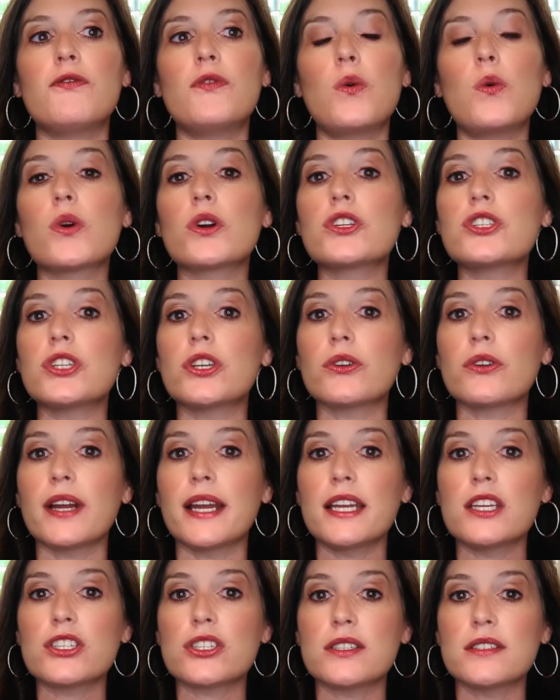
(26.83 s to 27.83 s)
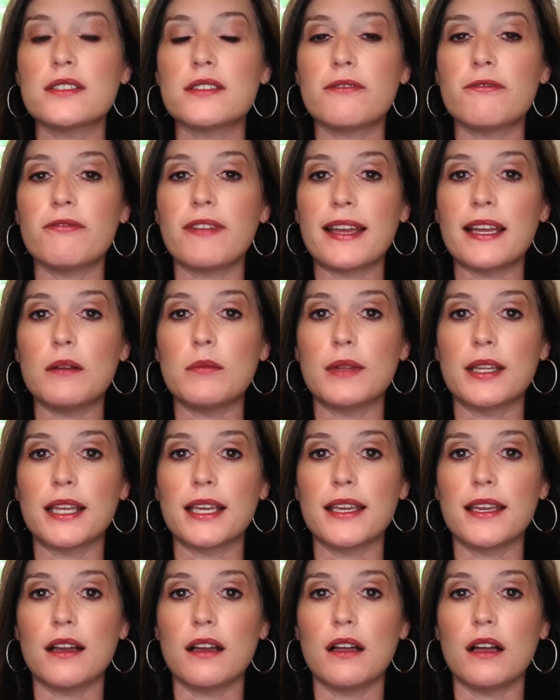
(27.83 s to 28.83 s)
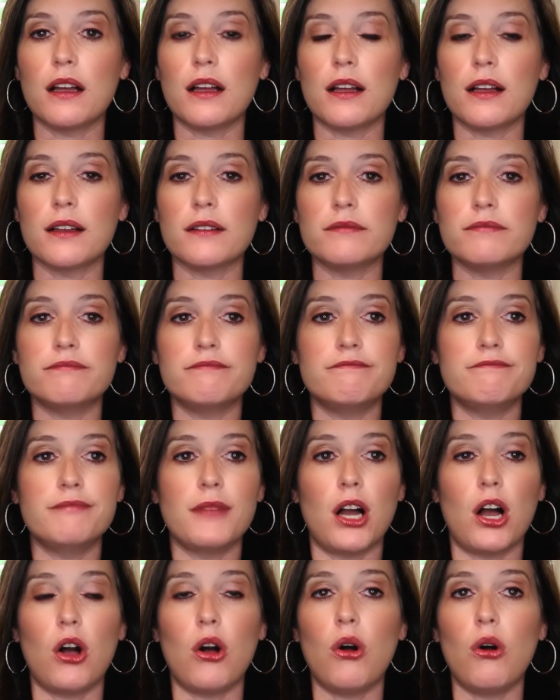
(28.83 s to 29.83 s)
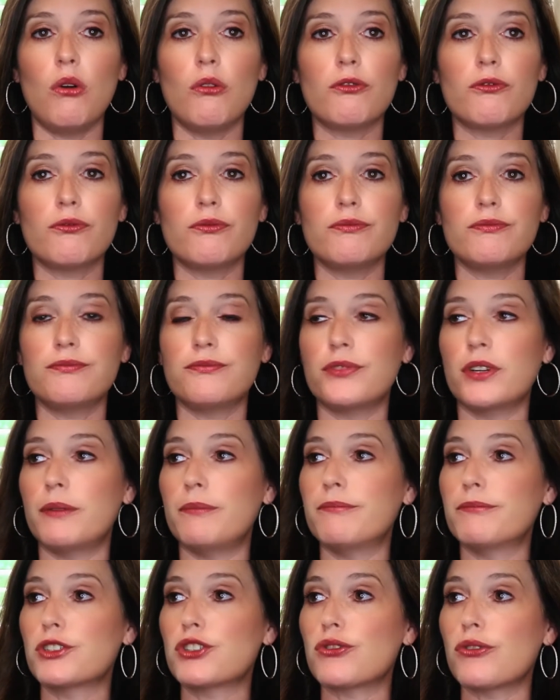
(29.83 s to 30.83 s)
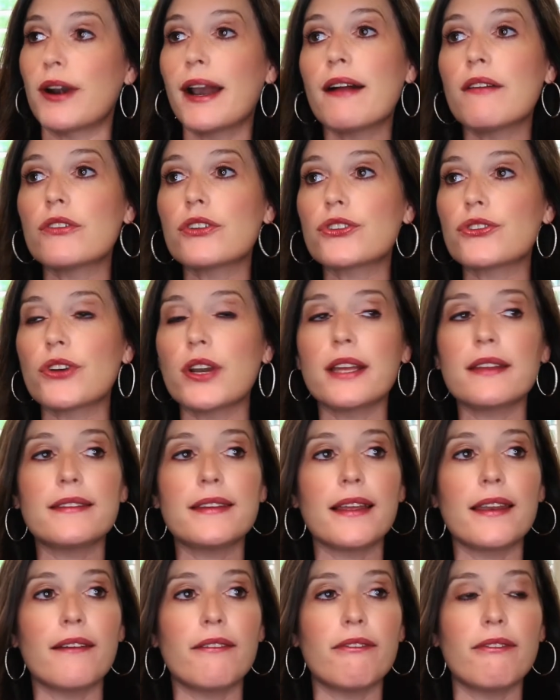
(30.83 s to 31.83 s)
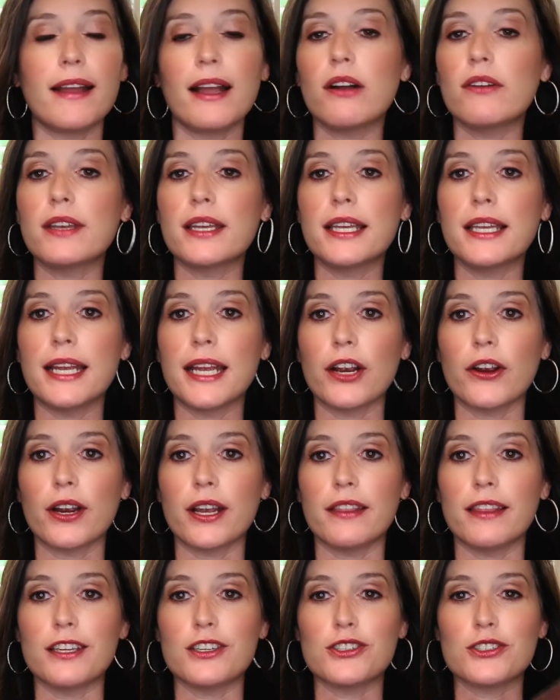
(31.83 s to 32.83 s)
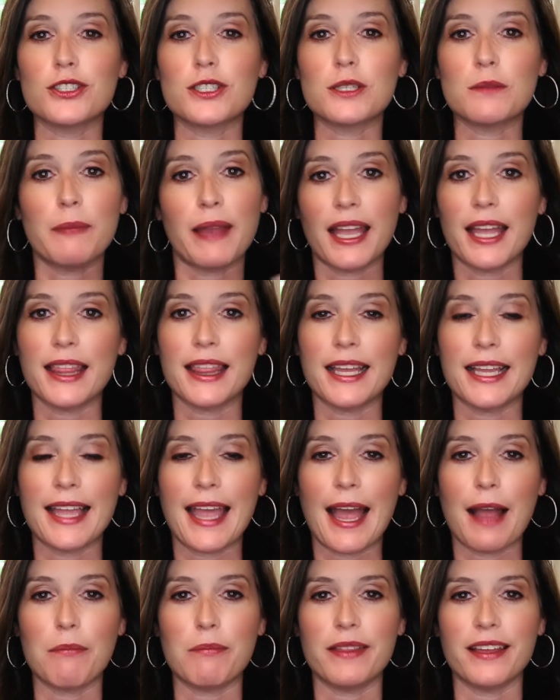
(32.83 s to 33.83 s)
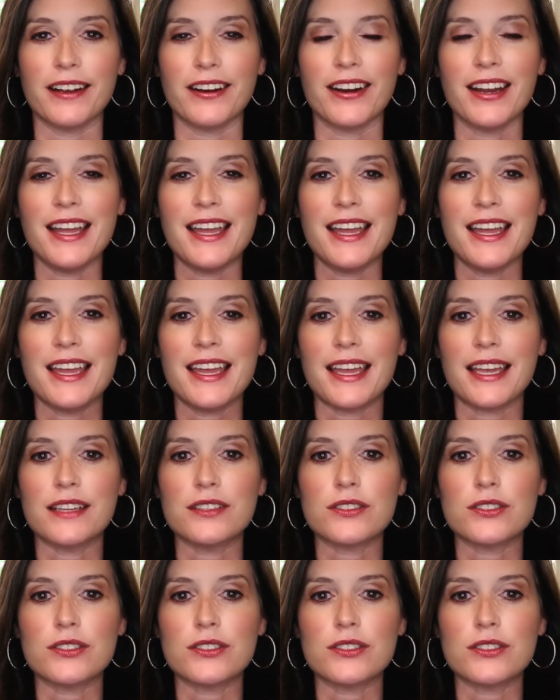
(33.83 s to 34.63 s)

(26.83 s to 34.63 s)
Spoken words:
4 generations of family, all from Travelers Rest down to Fountain Inn area. They just span the gap there. And